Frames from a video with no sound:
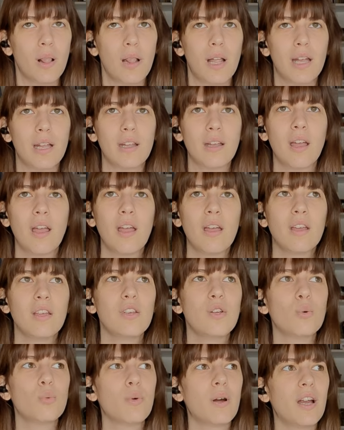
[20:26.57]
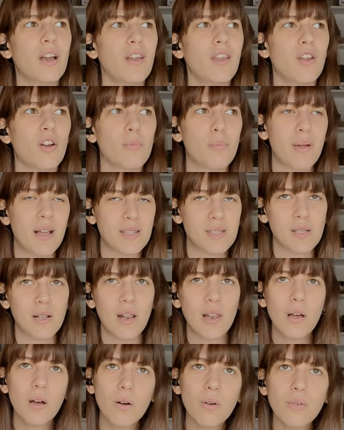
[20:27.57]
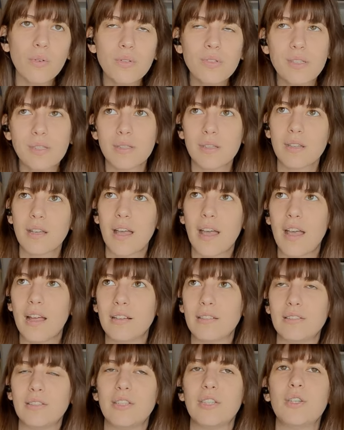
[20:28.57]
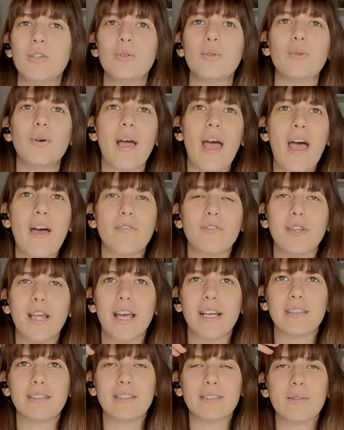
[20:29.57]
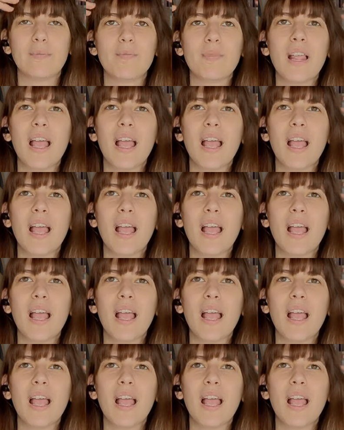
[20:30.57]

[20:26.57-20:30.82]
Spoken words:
Like, you wear your best clothes and you have that